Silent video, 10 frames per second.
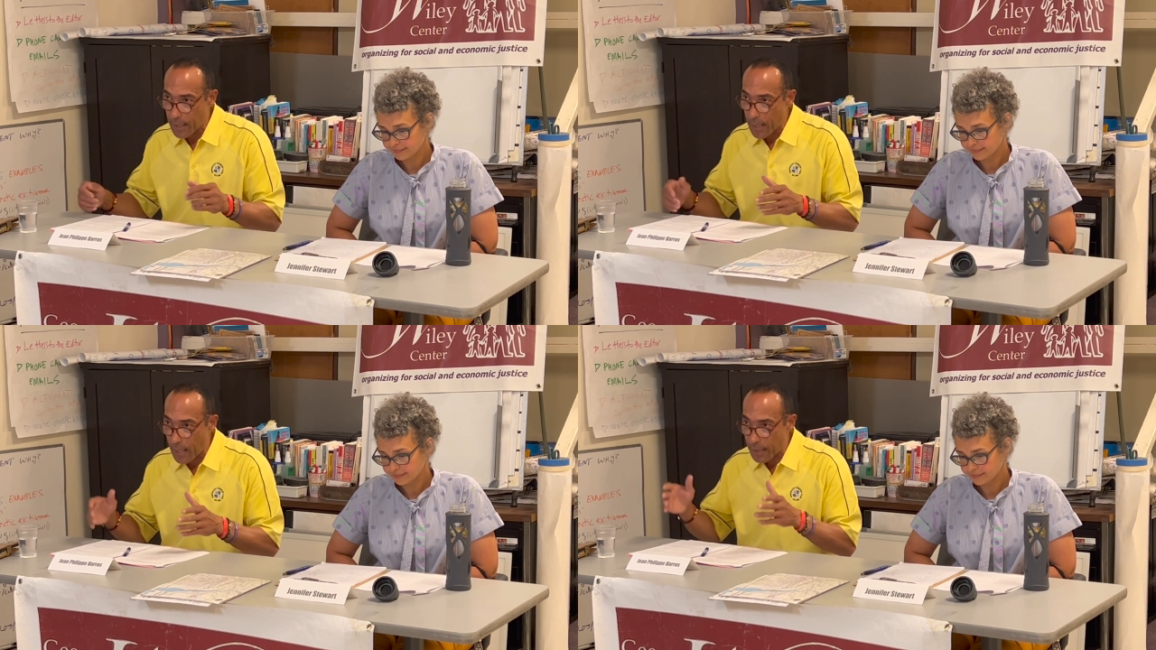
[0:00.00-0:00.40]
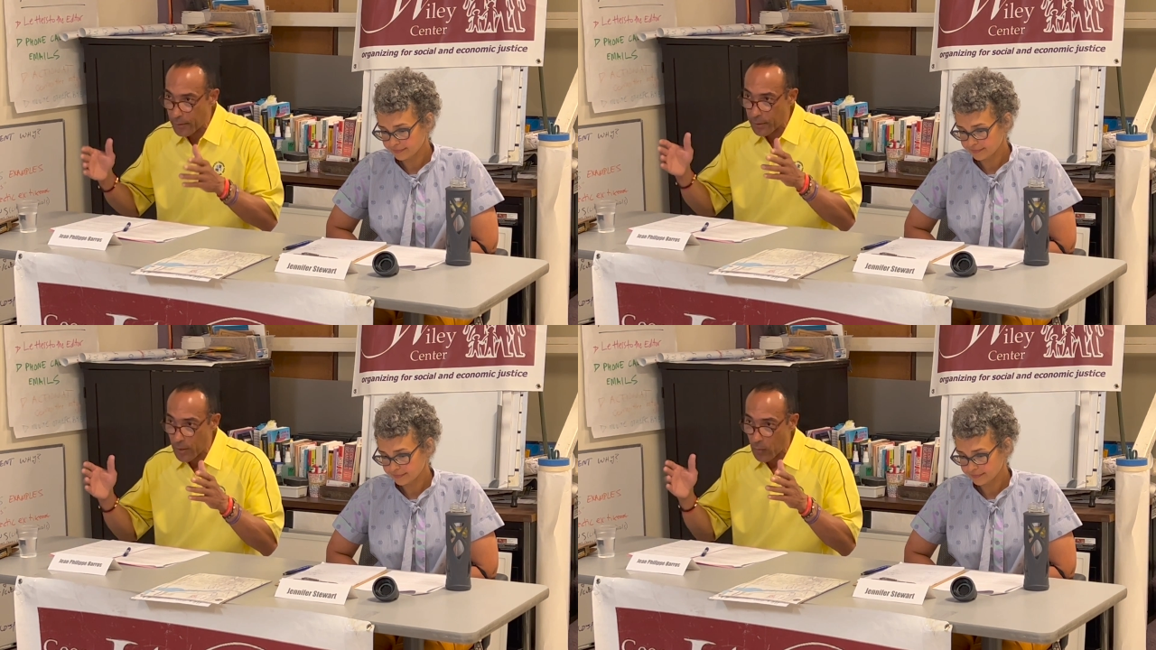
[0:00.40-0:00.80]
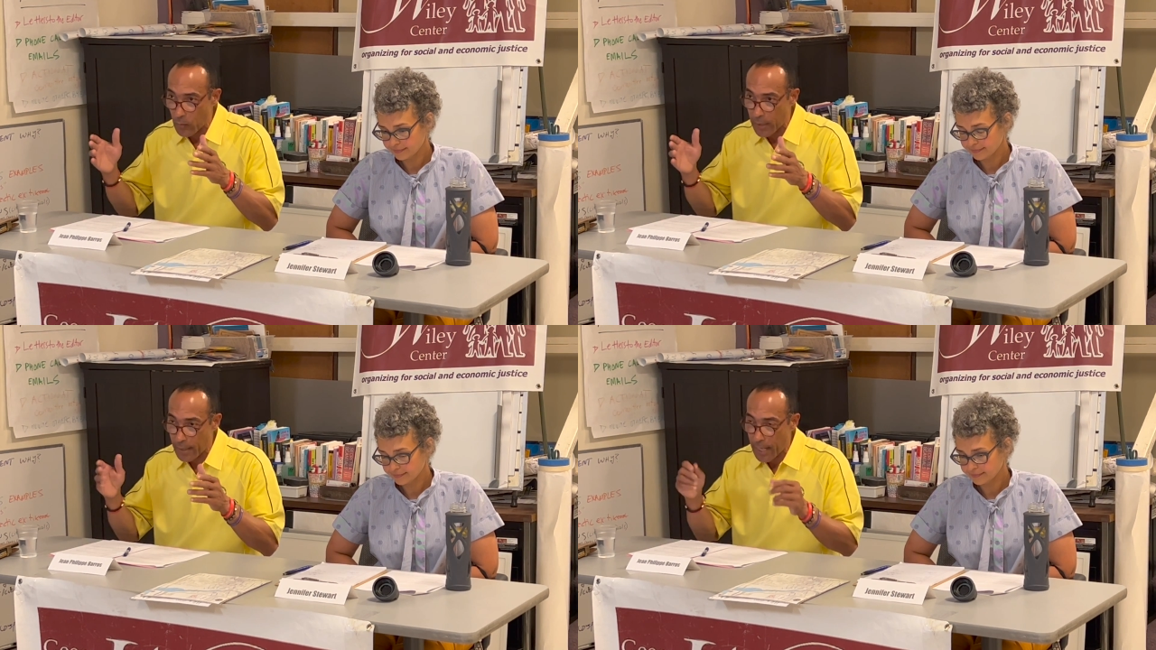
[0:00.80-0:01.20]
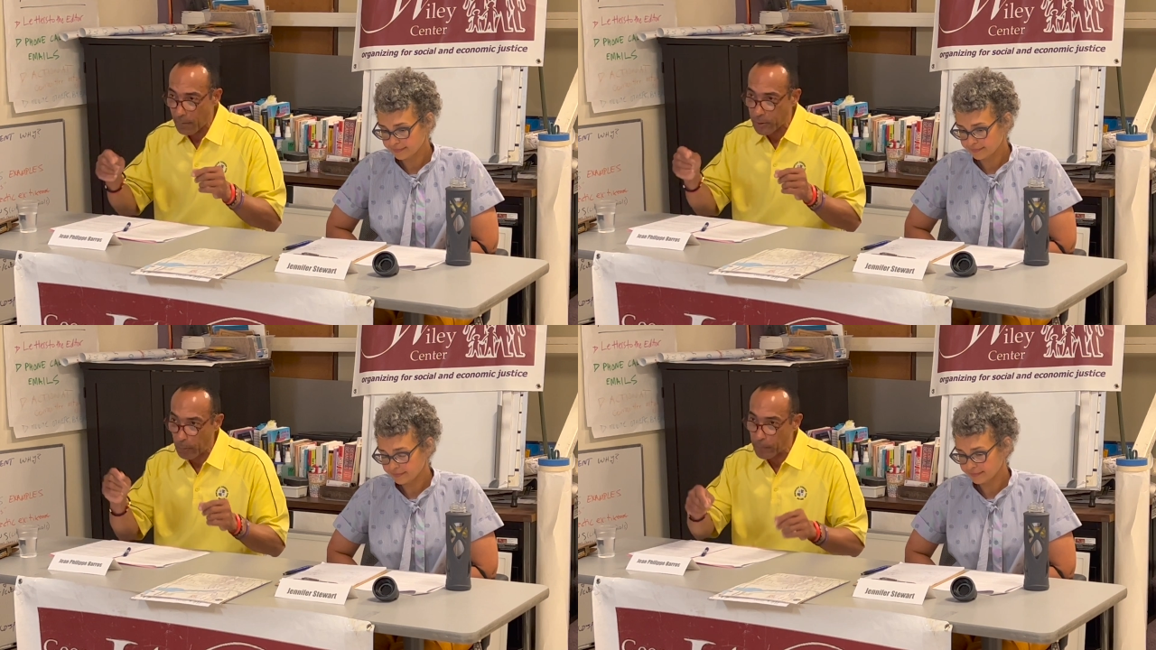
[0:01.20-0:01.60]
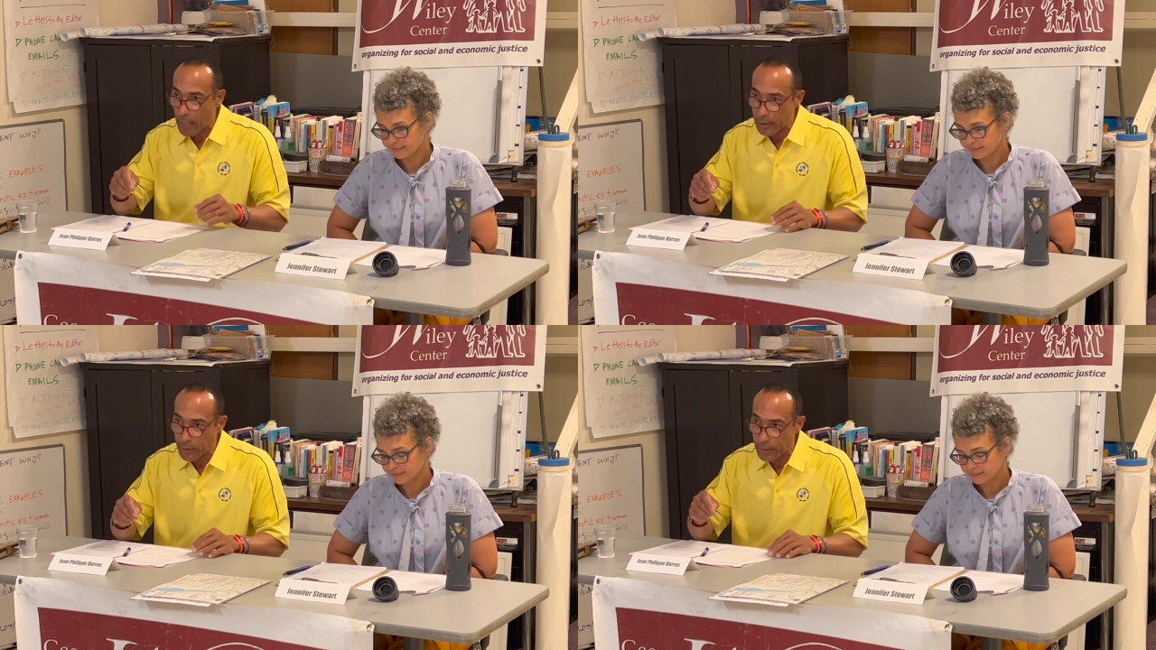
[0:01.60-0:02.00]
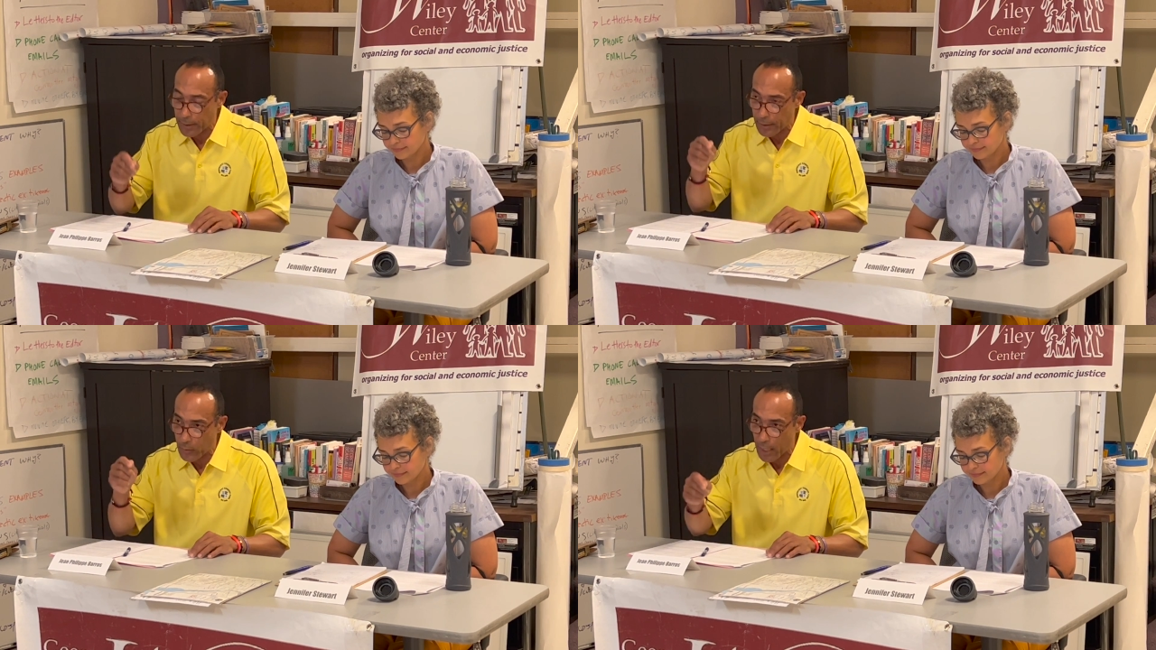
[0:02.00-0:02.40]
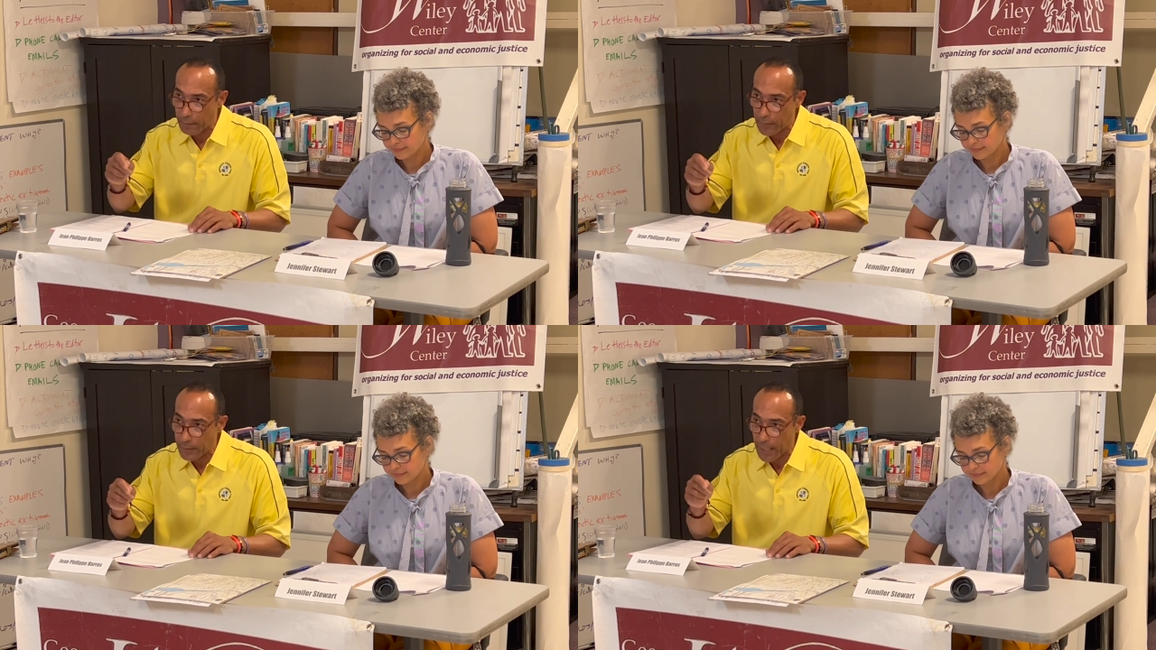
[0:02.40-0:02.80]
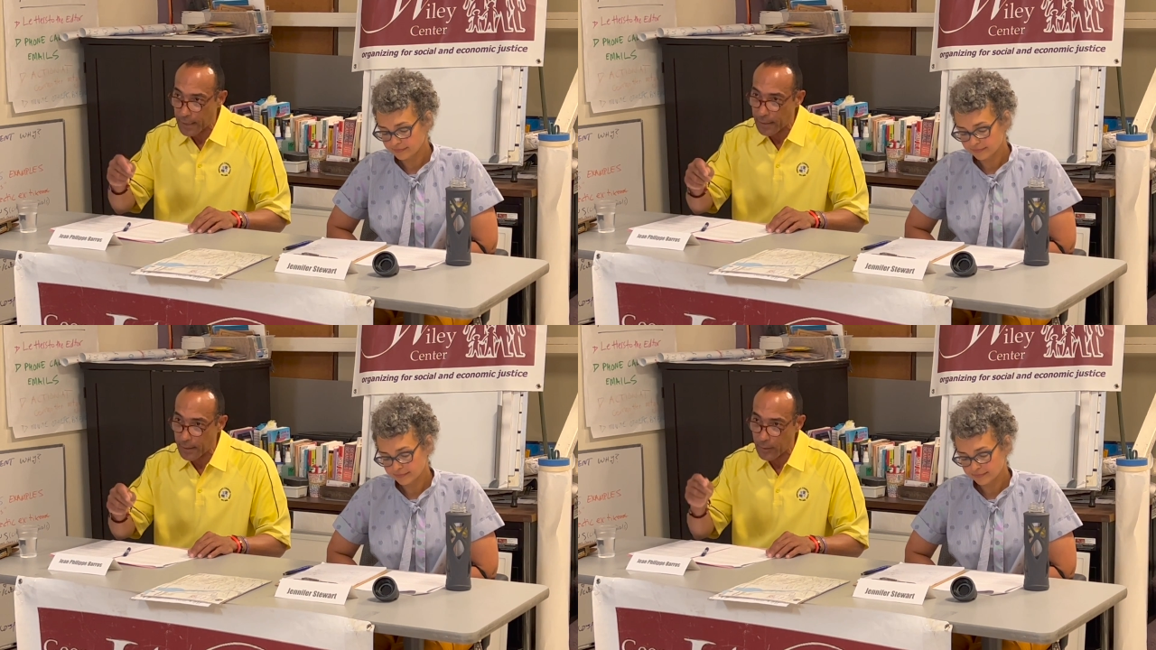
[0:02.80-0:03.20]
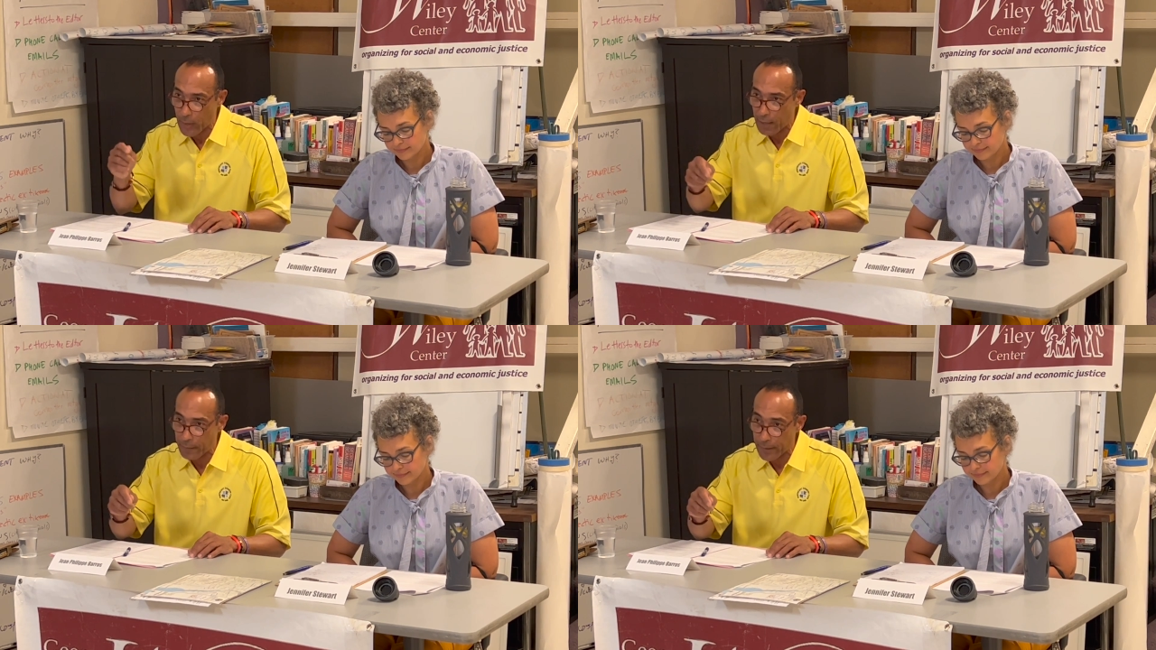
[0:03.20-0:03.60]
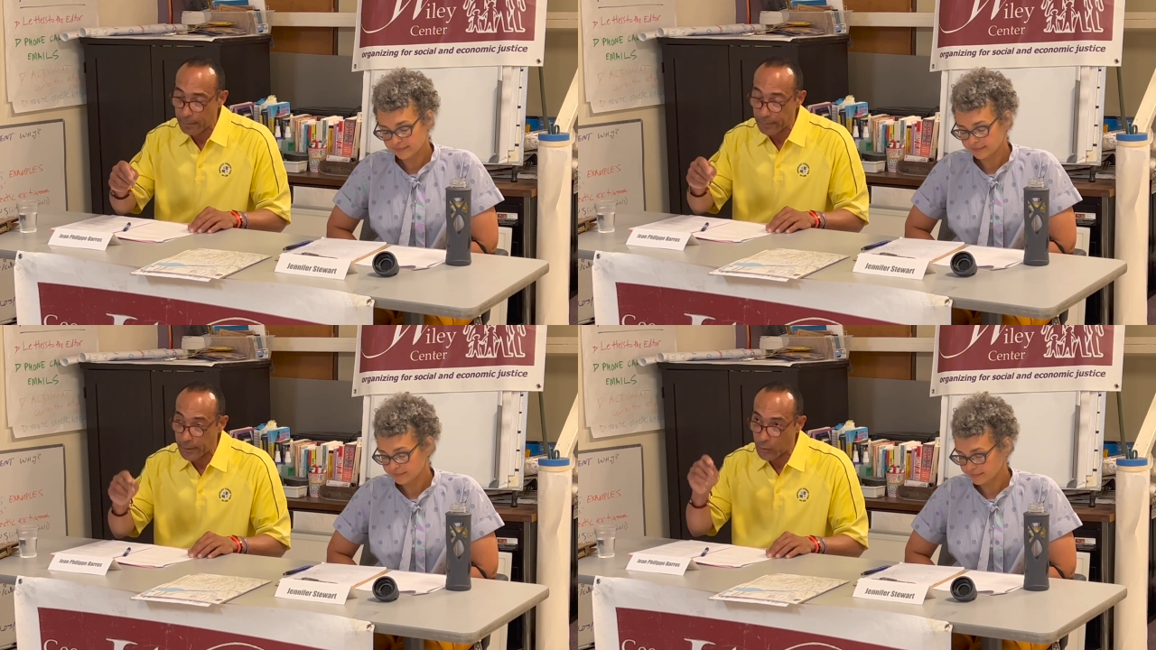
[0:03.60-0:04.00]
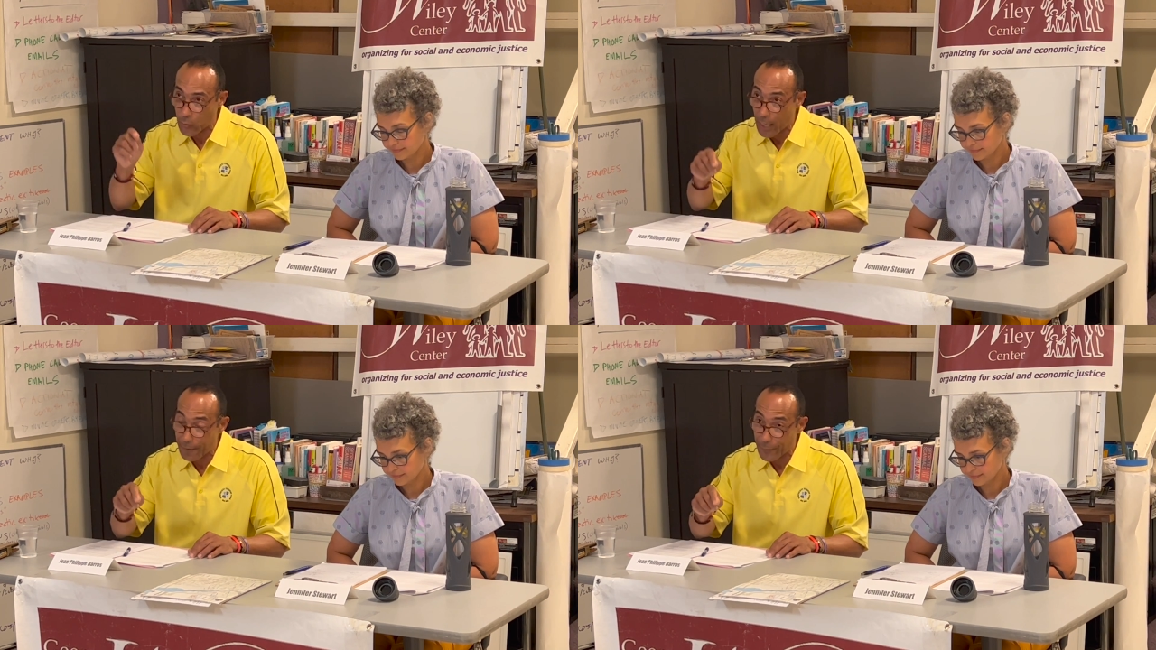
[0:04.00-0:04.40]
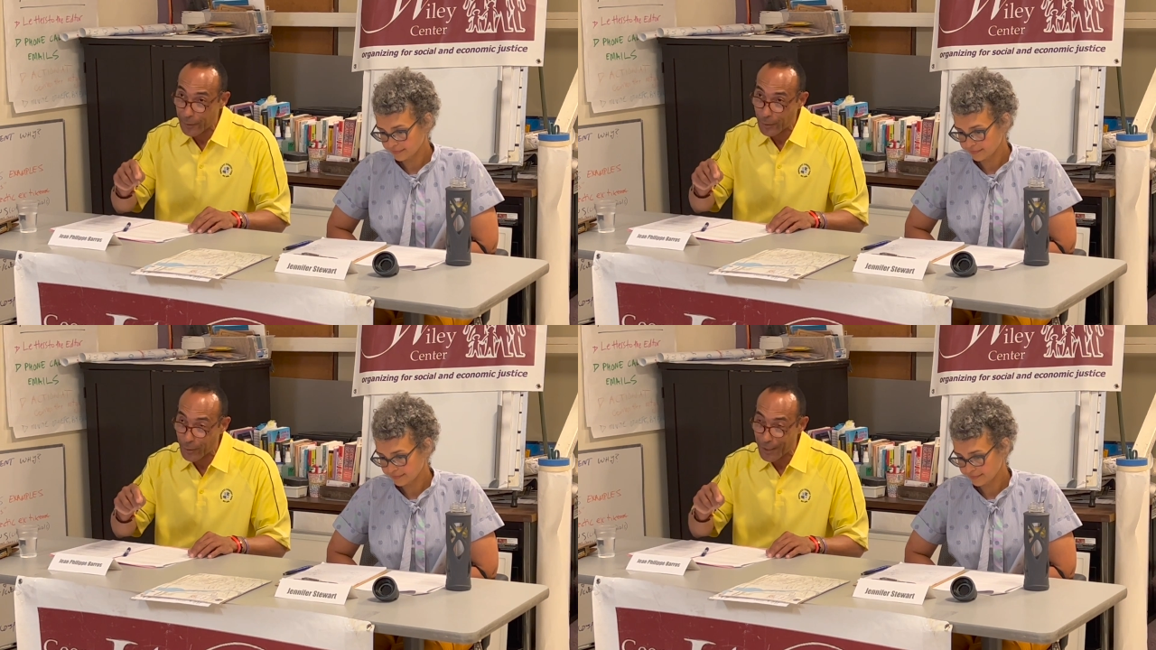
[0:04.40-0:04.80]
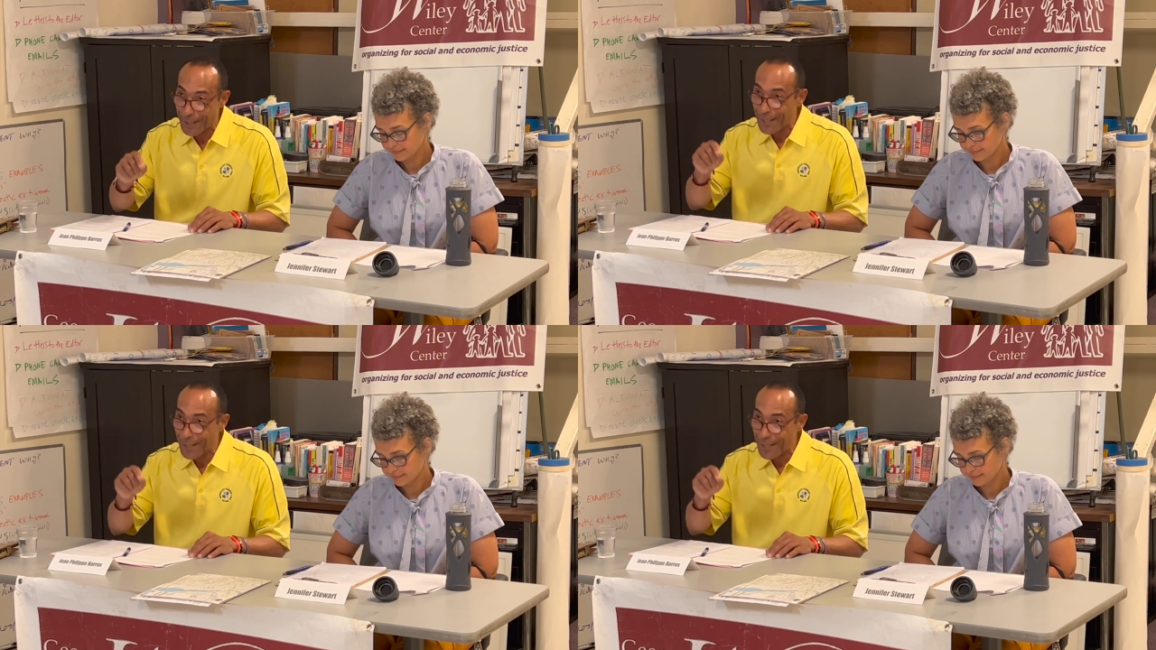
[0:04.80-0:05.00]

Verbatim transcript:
Speaker 1: I, you know, I helped sponsor the driver's, li the driver, the driver's